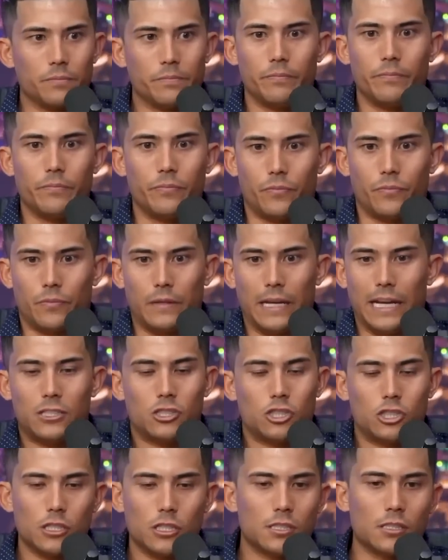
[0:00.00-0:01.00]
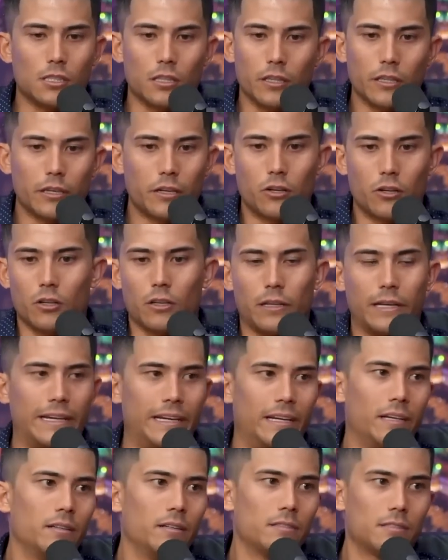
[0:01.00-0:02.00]
mm-hmm. it's just
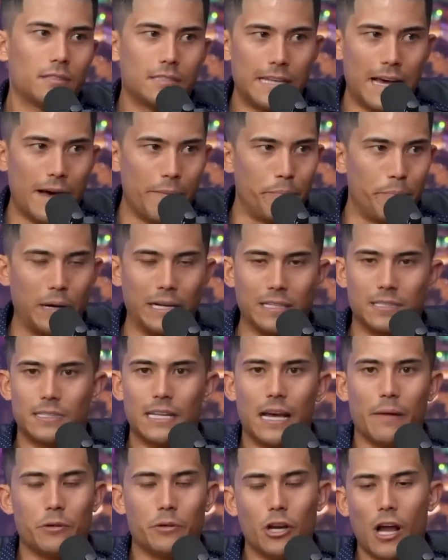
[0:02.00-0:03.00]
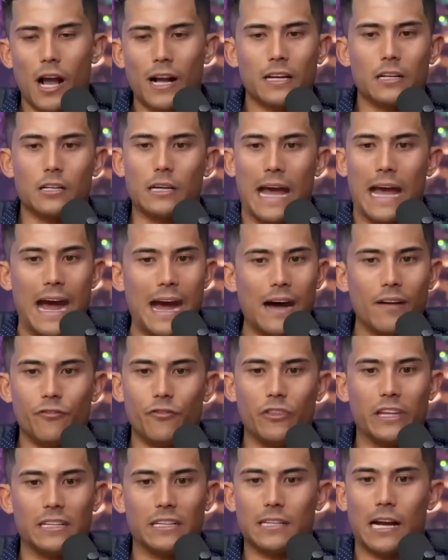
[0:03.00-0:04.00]
literally step yeah. by step. You're not going to have
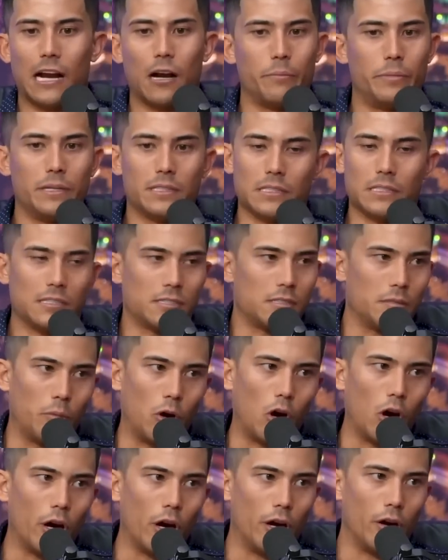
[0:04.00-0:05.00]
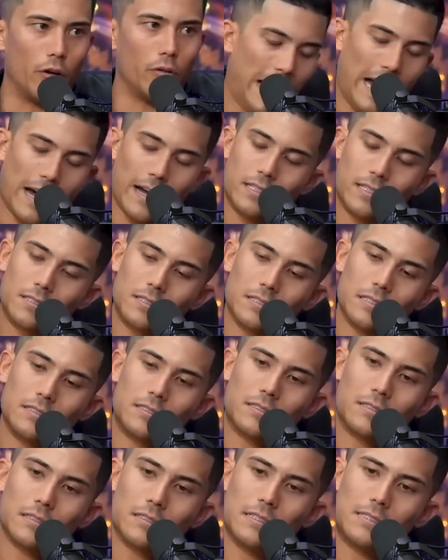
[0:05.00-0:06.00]
the entire business tomorrow. Yeah, it's
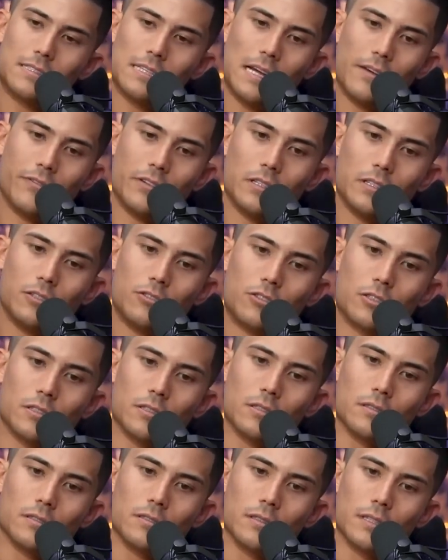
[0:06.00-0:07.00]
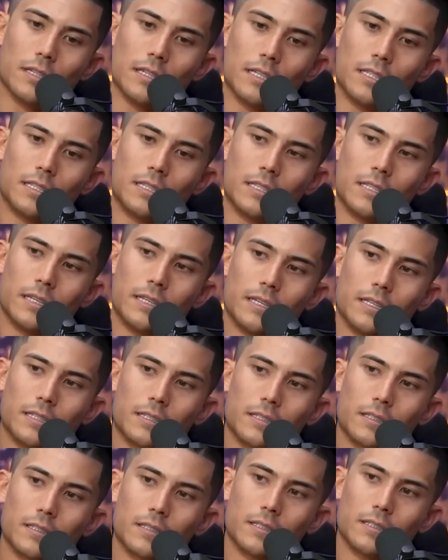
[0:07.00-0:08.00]
it's it's an evolution. And I
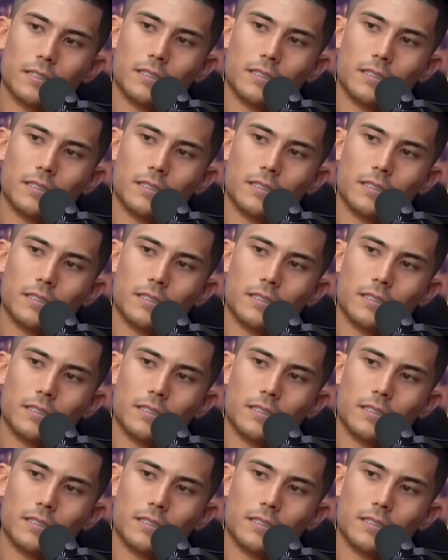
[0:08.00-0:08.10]
think